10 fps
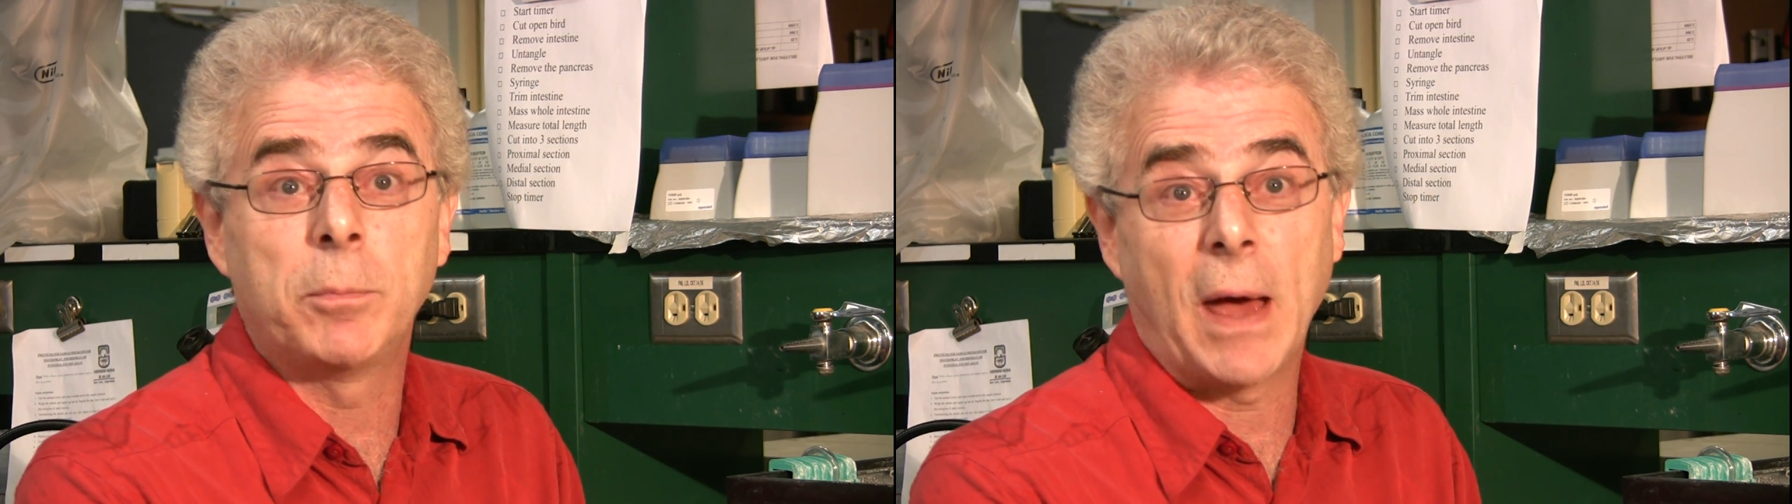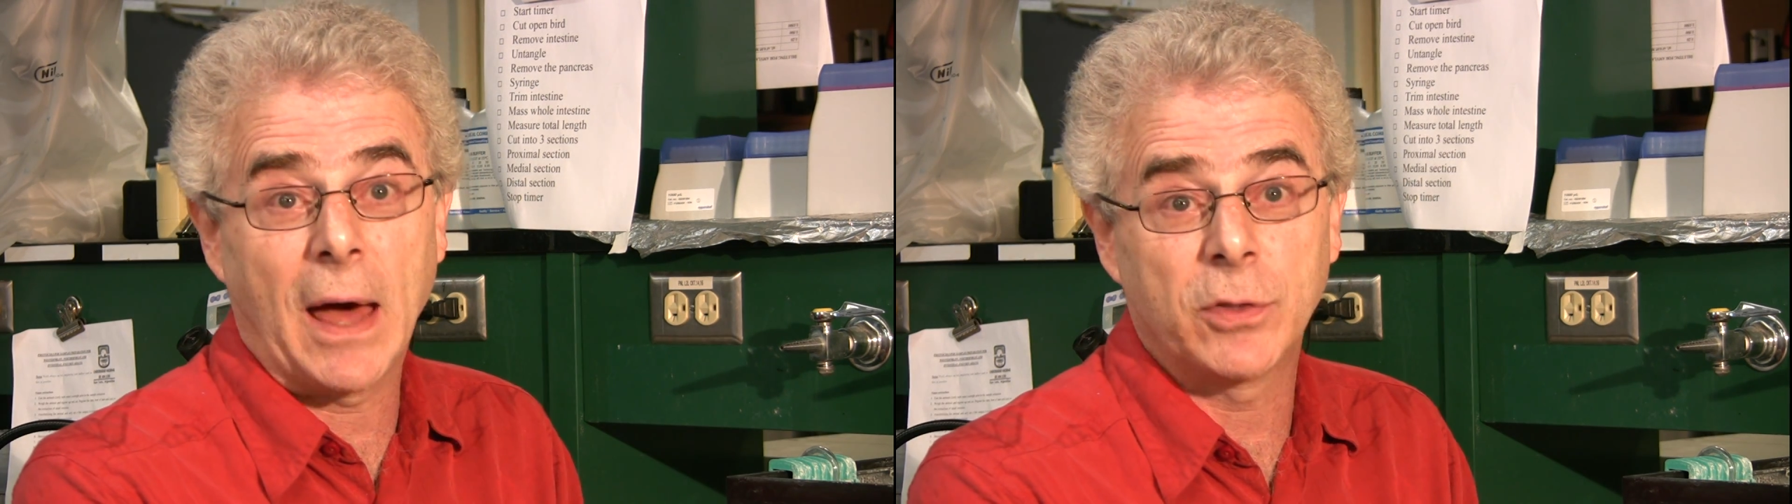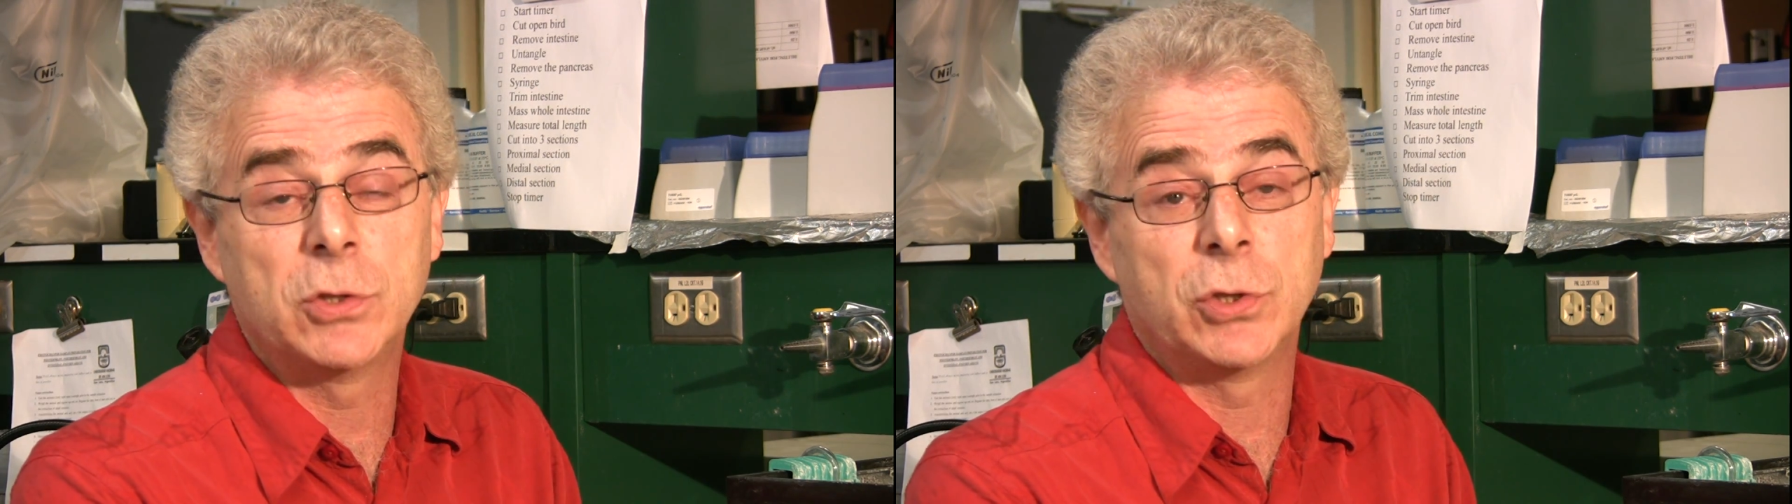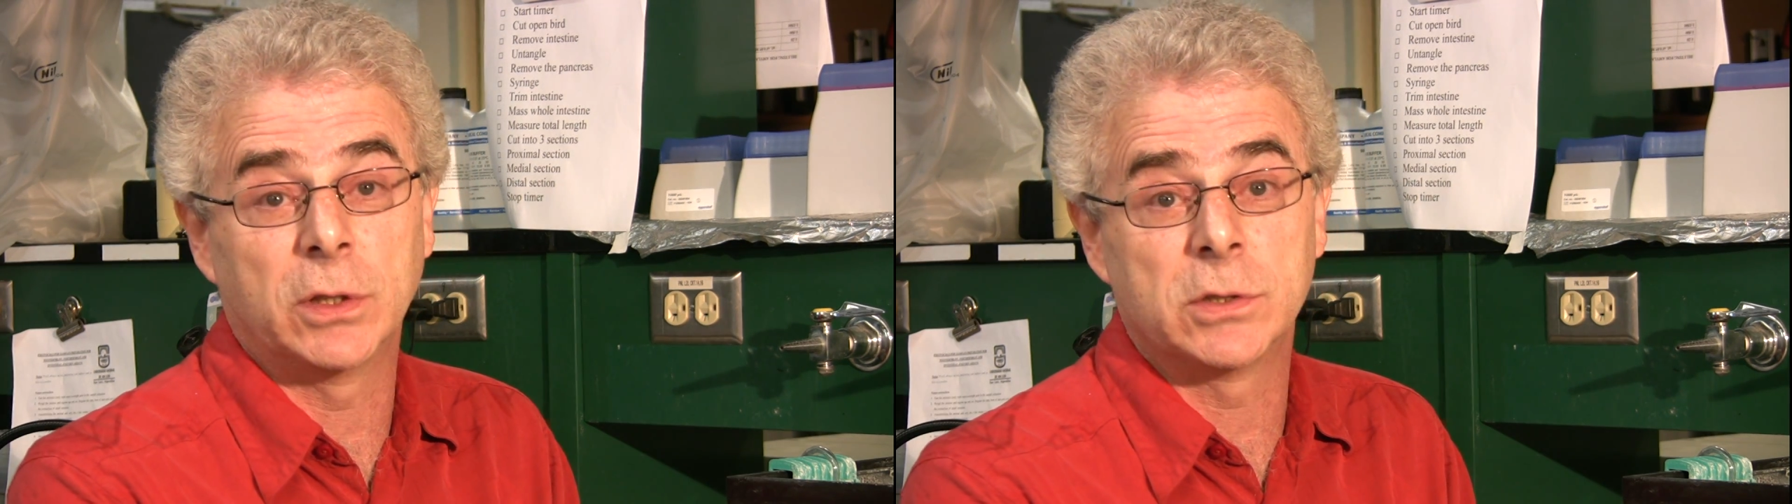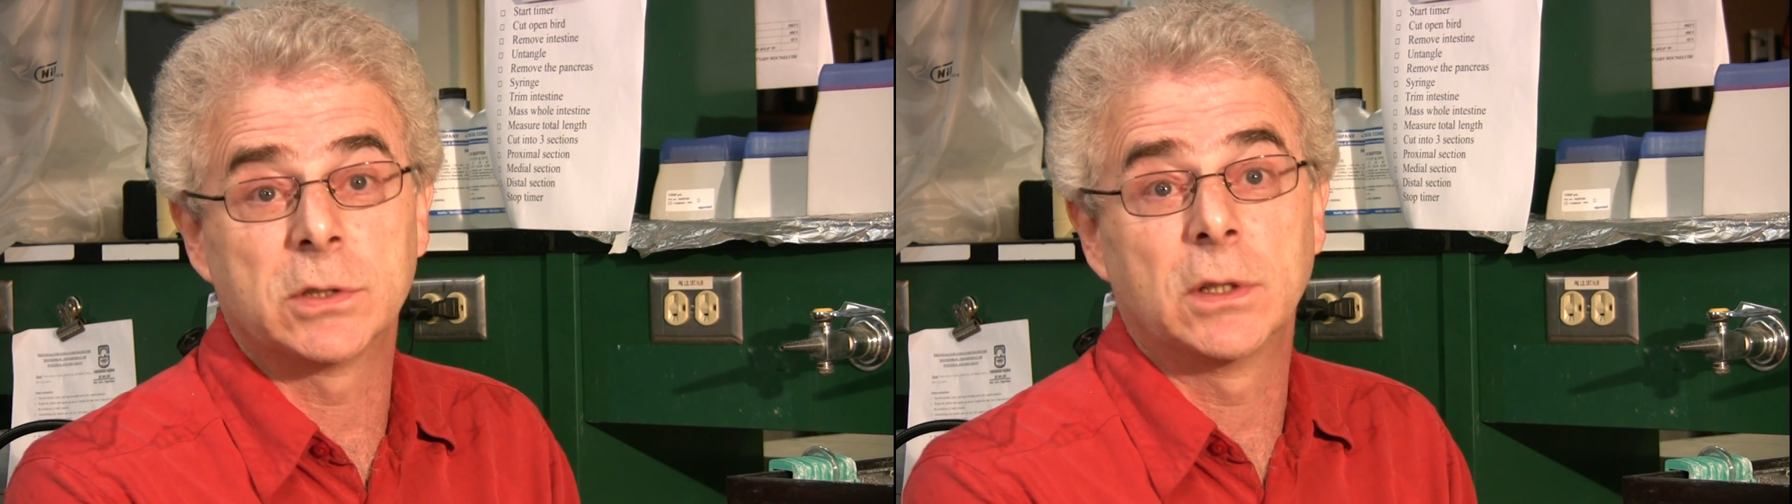
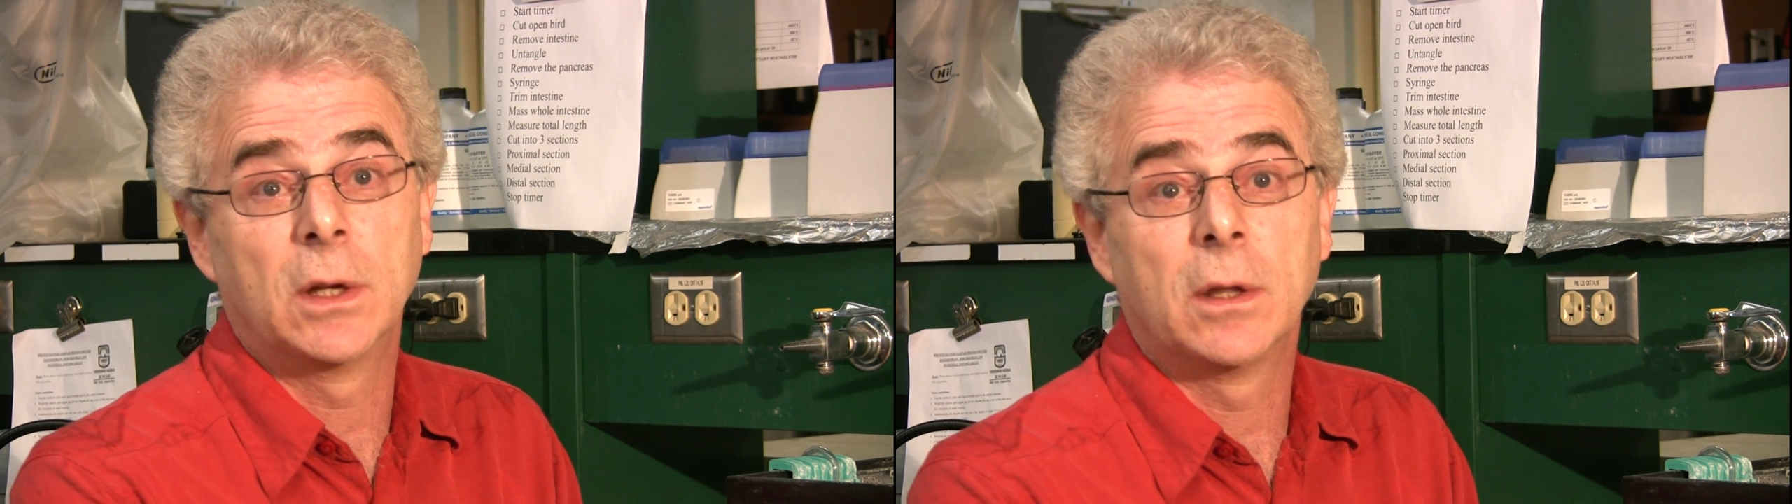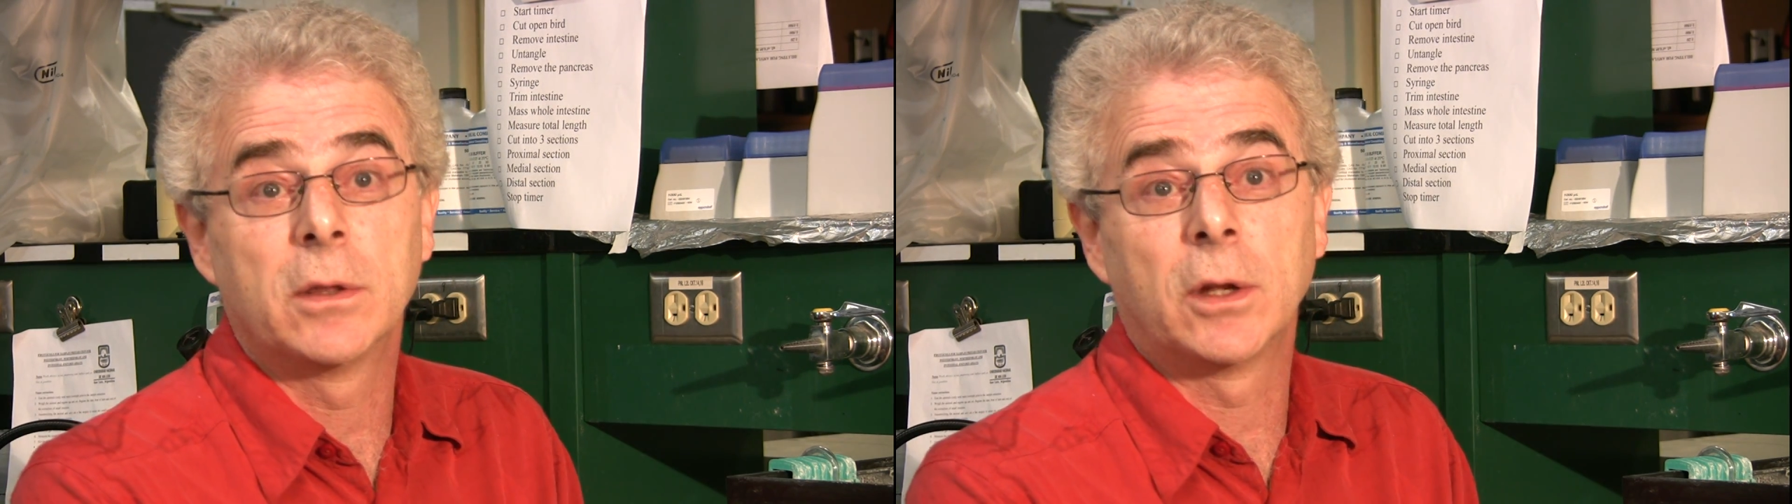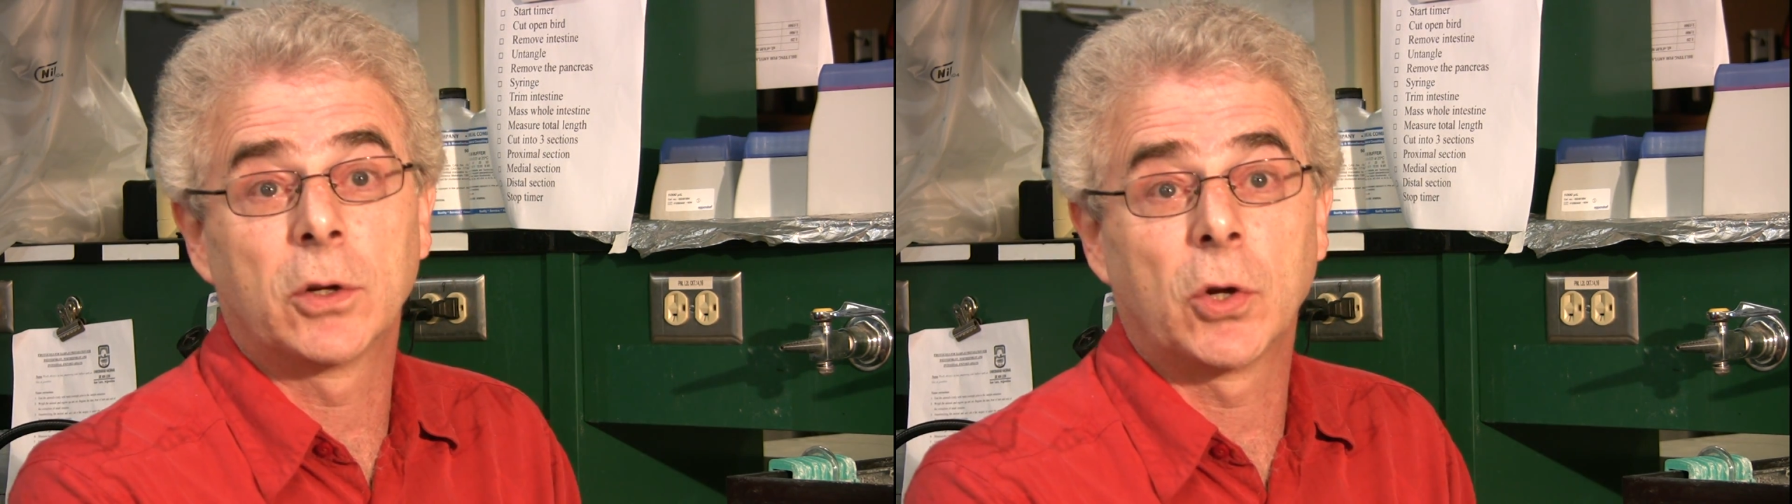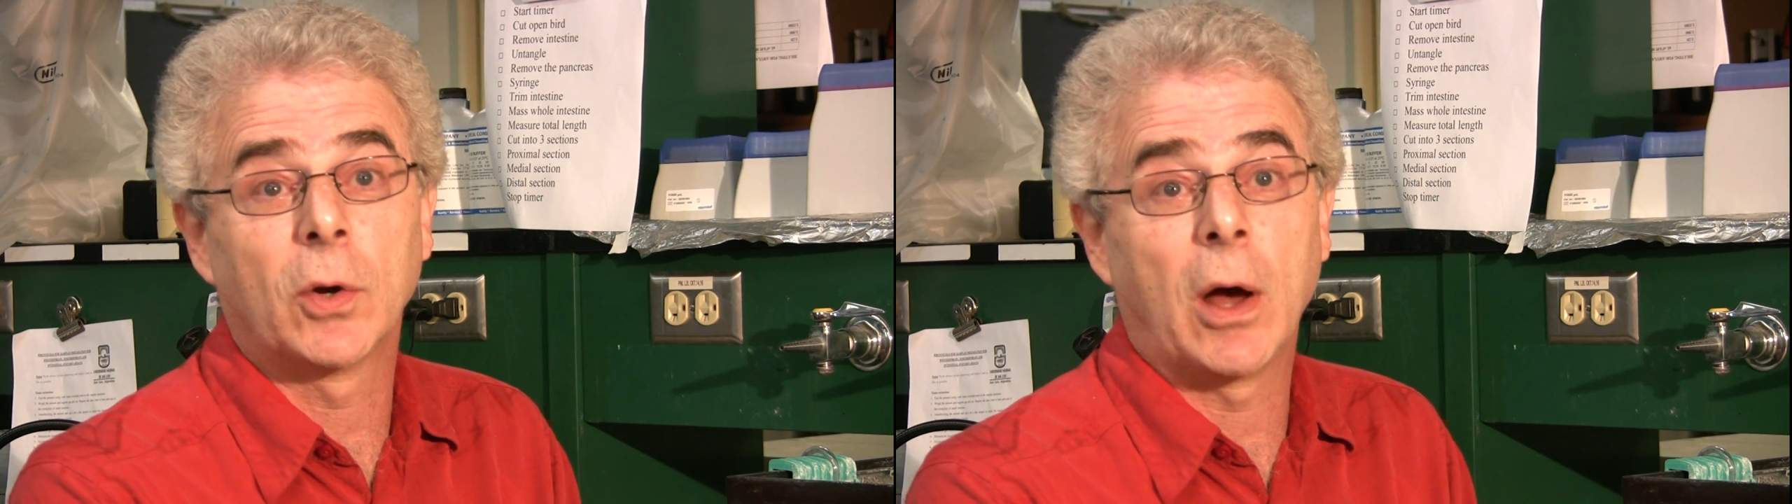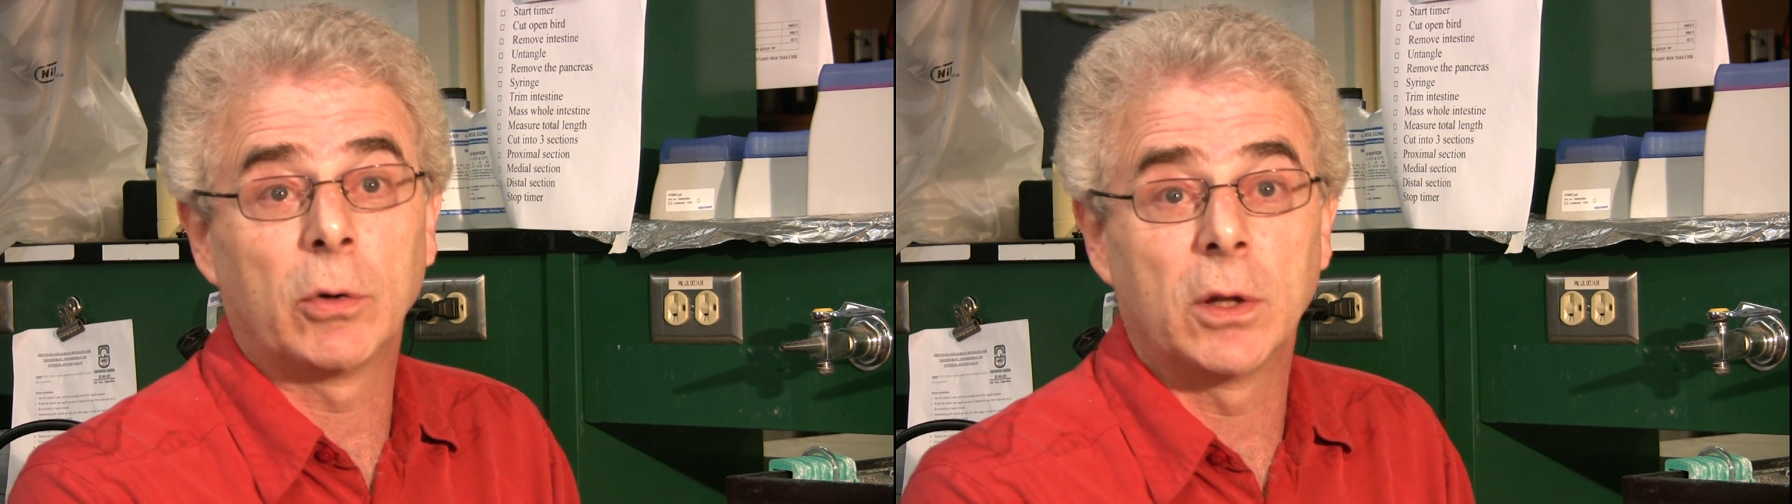pathogens that
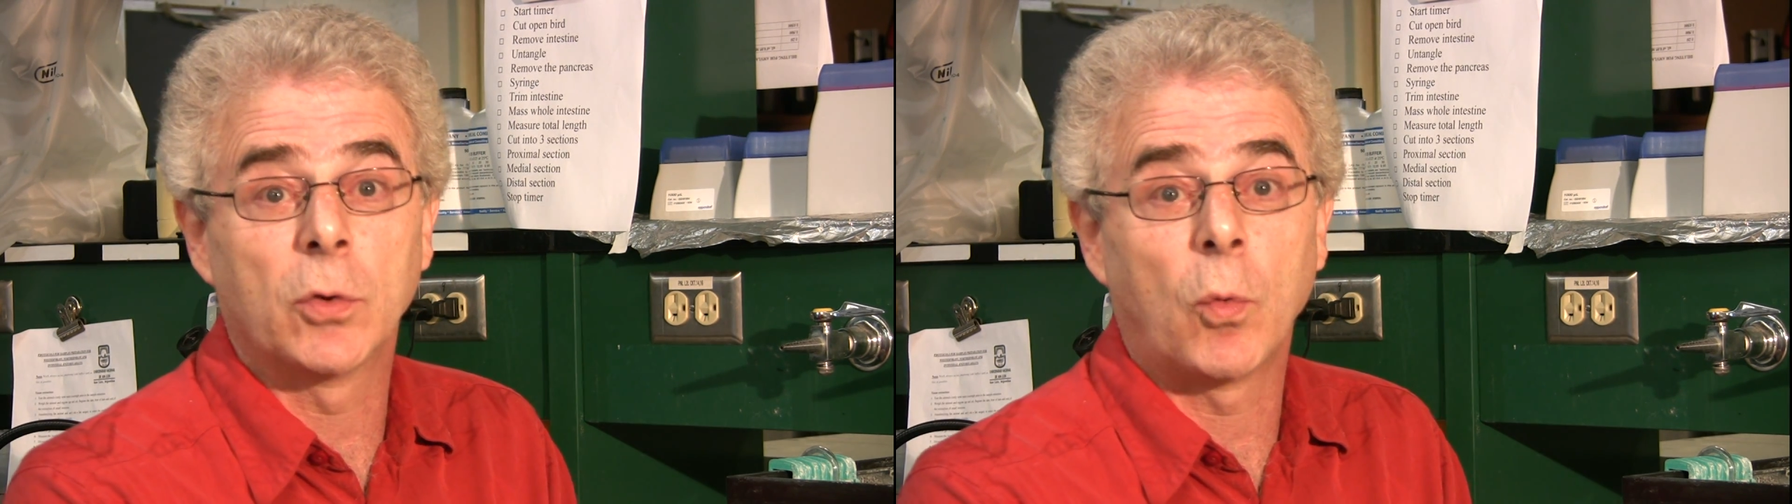occur out in the